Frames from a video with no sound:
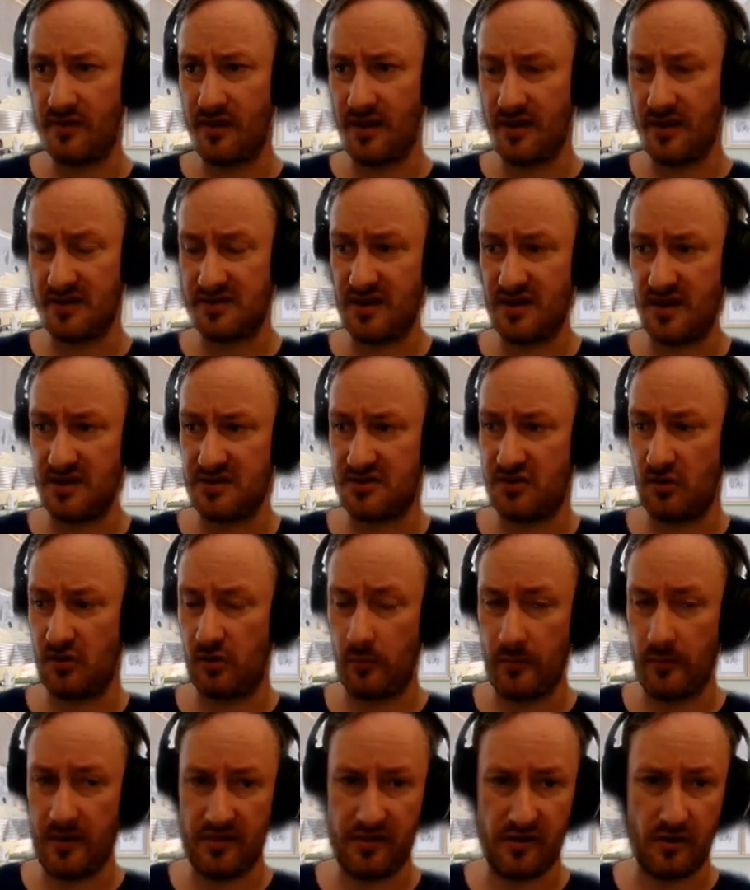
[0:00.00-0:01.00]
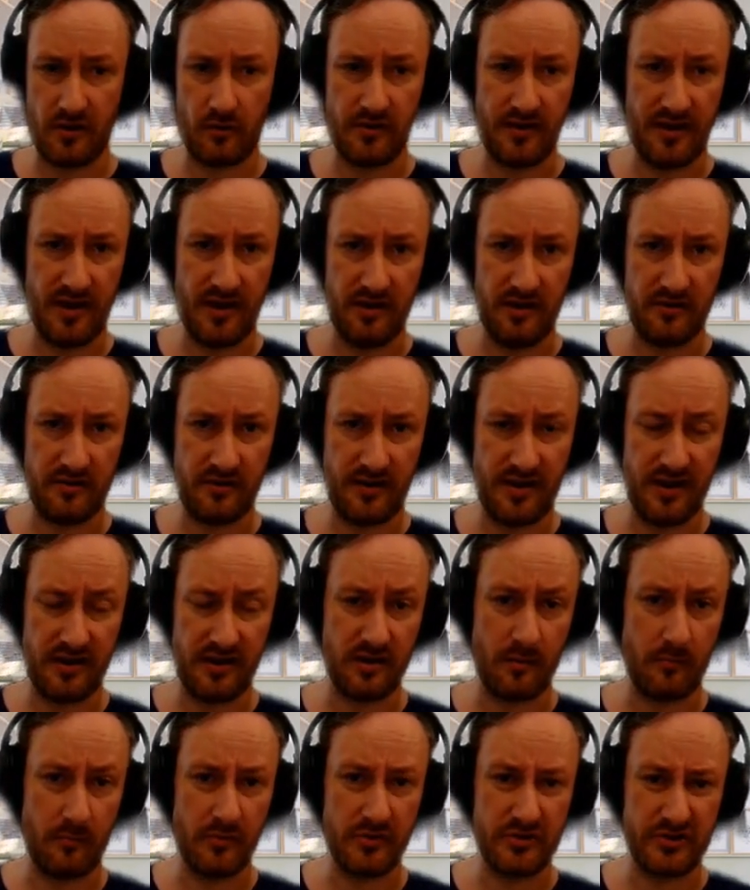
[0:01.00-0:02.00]
It's the only way that you're going to
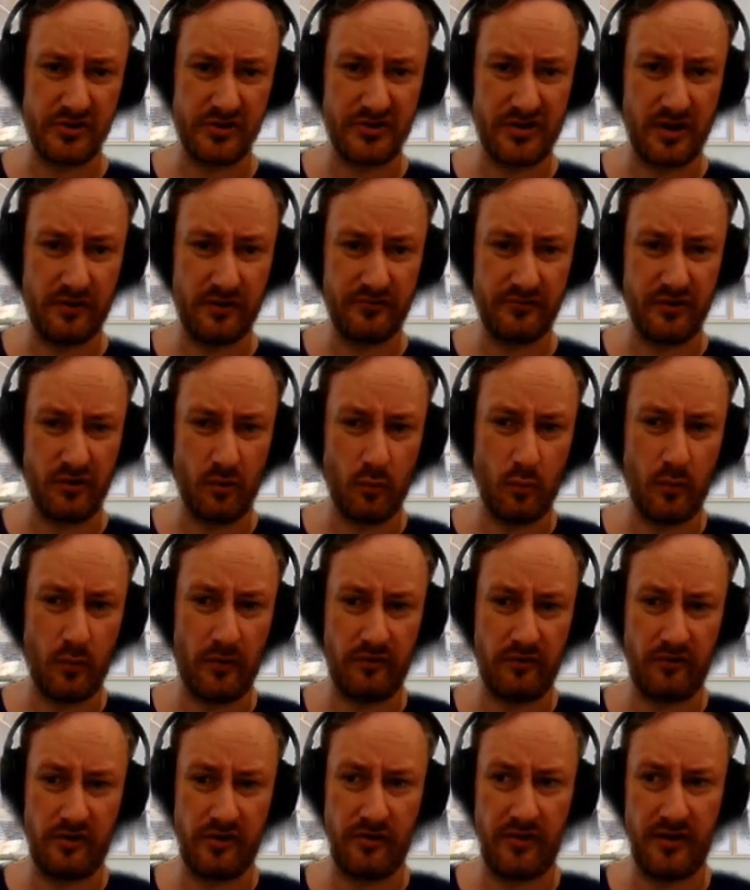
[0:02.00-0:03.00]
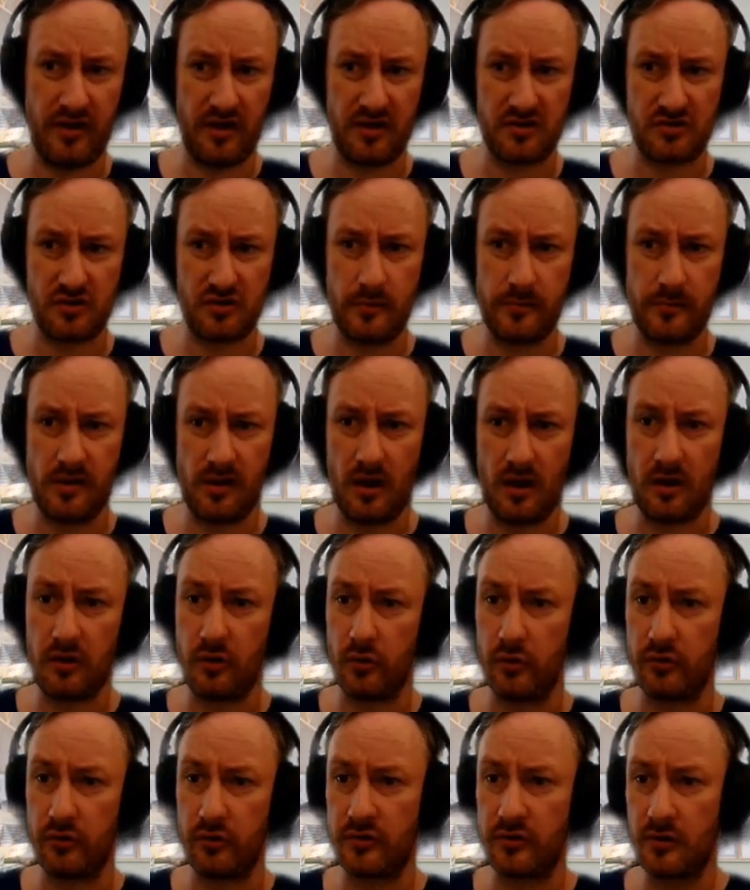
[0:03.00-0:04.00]
get numbers yourself to know whether you think it's going to be a
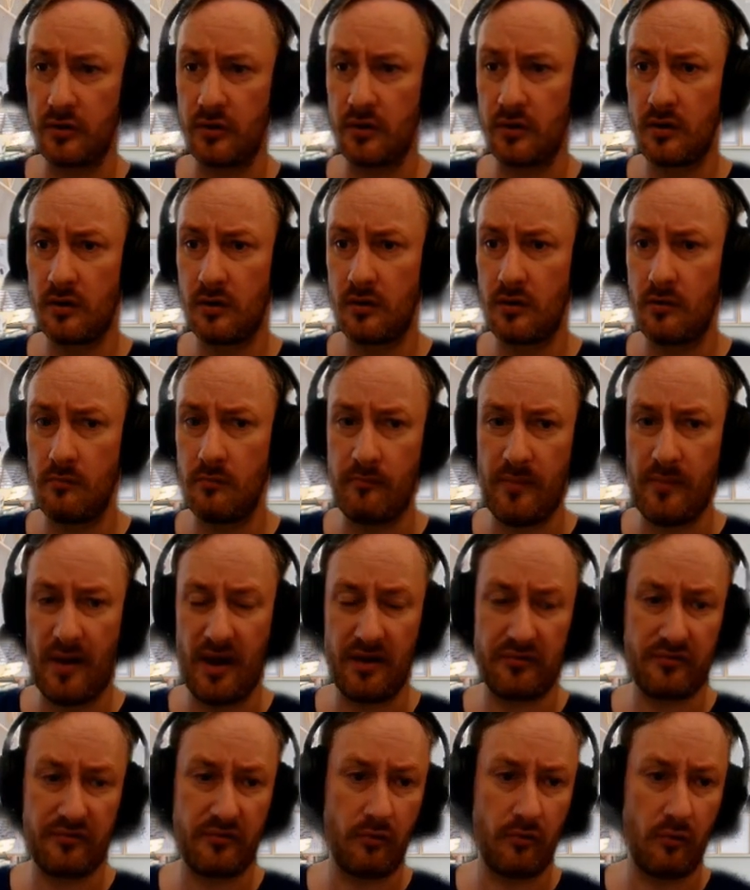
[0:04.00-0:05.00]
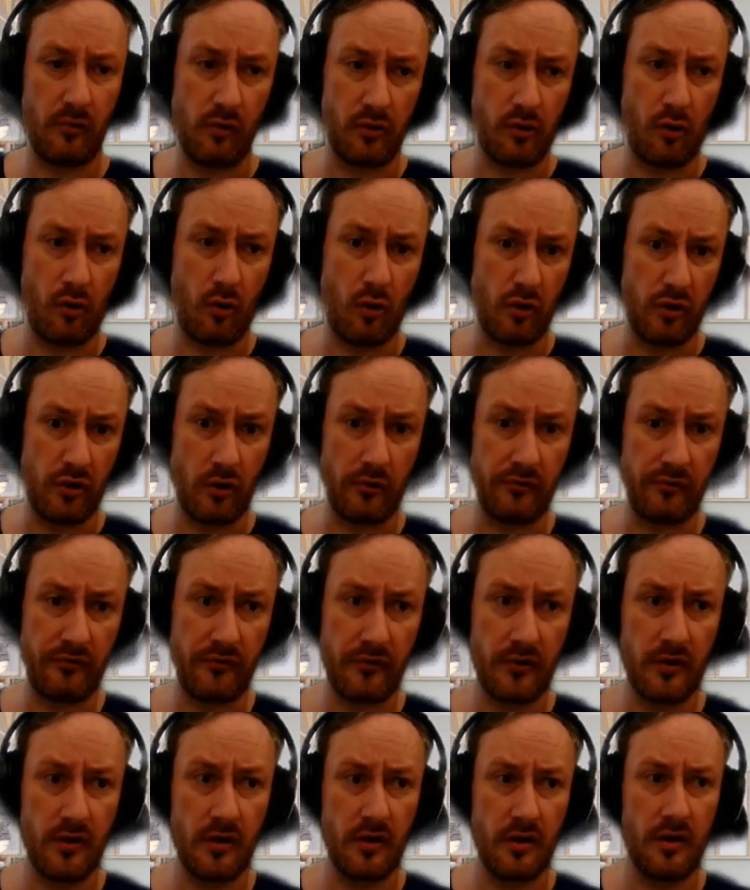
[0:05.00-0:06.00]
good bet or
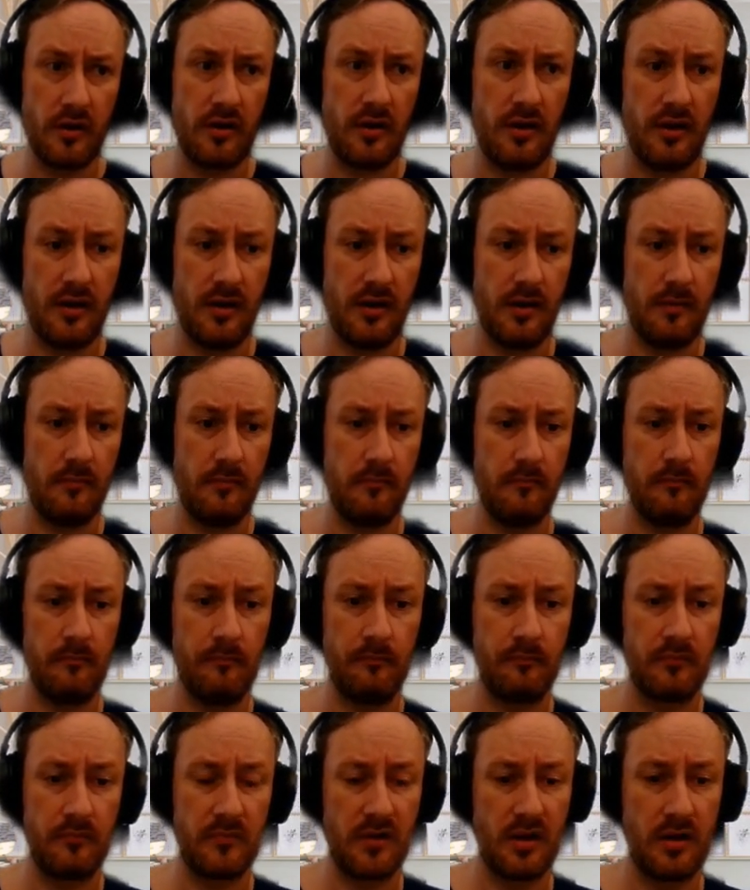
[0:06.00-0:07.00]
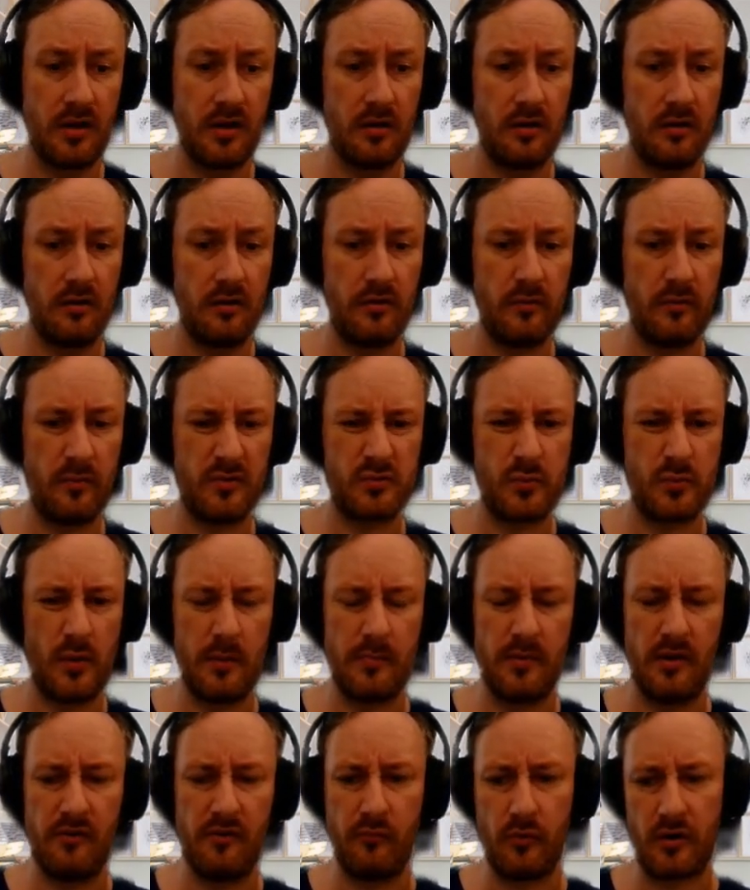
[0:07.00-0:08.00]
not. There was
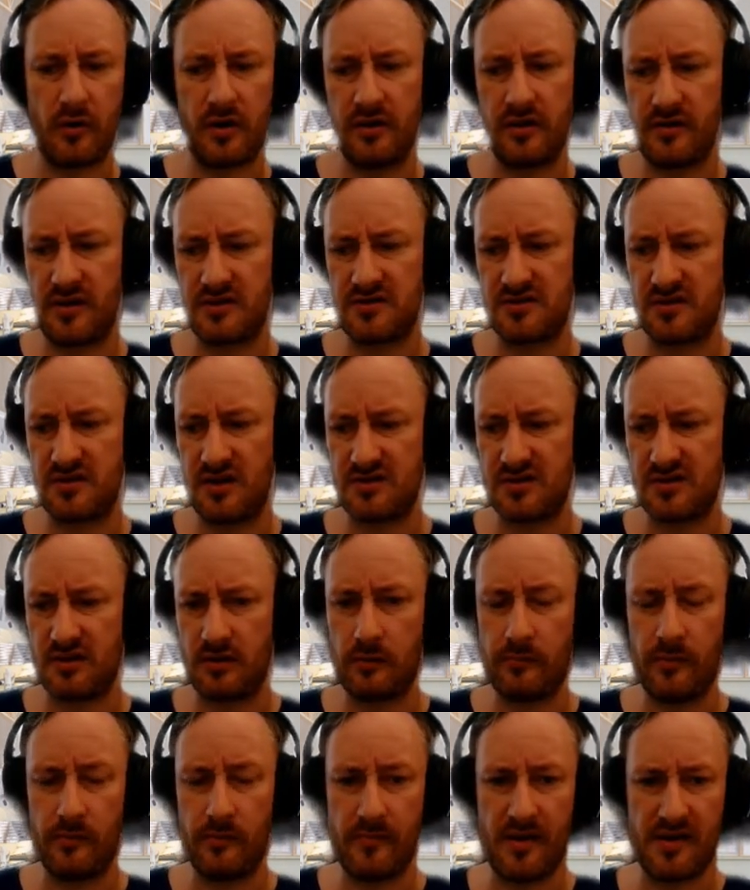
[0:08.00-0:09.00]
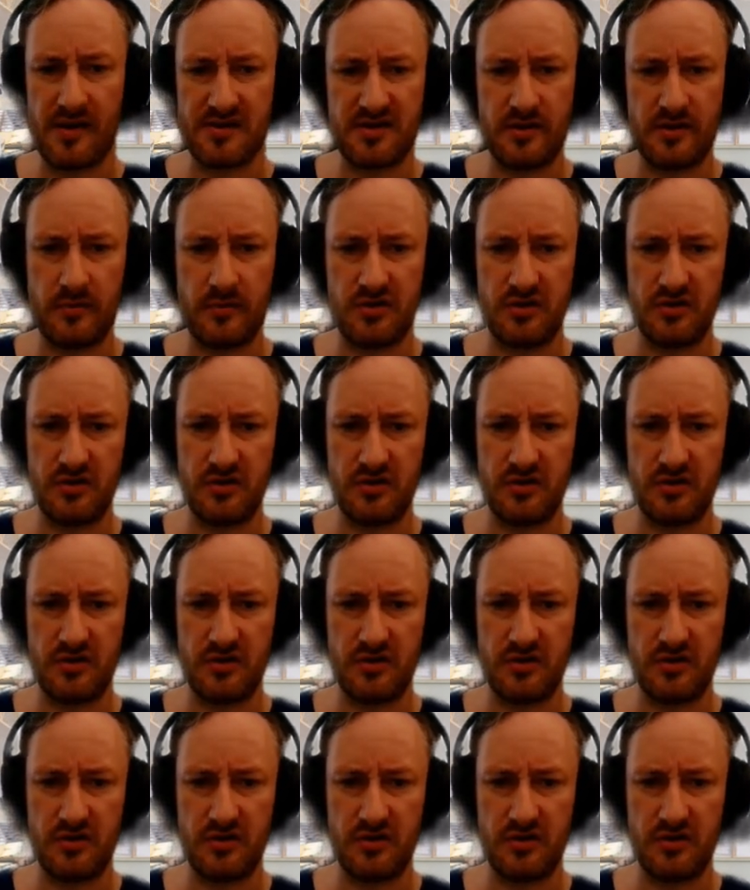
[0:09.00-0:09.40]
quite a bit of work in this, and it's a little bit messy,